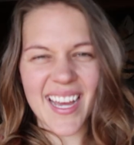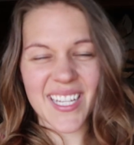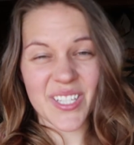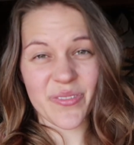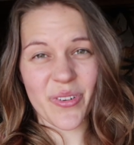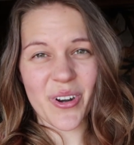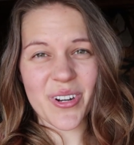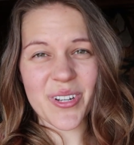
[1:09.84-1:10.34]

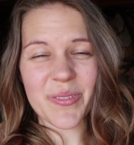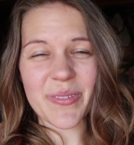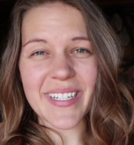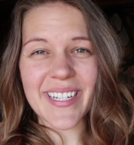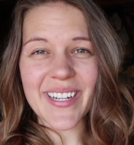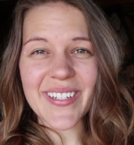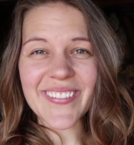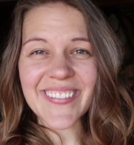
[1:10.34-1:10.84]
As far as
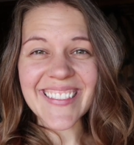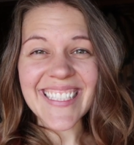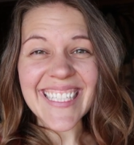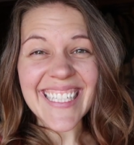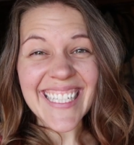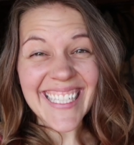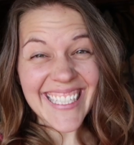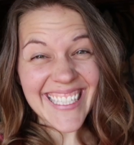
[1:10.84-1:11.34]
we know,
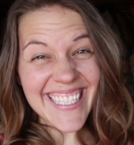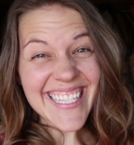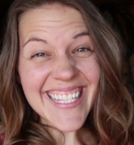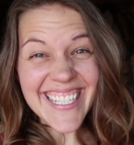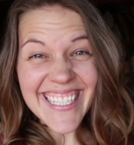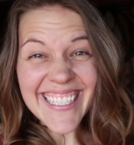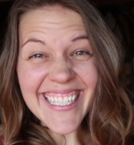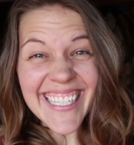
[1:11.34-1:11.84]
he's
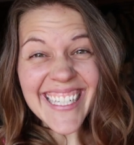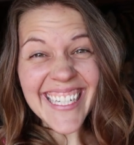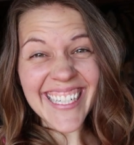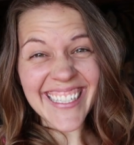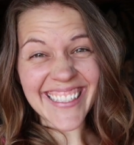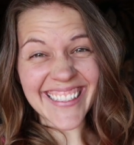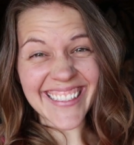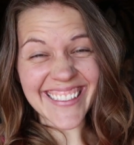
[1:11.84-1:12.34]
still in
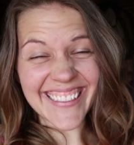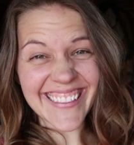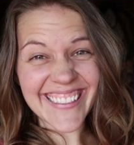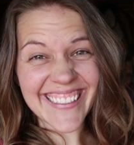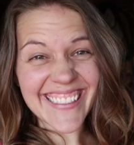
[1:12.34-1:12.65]
here,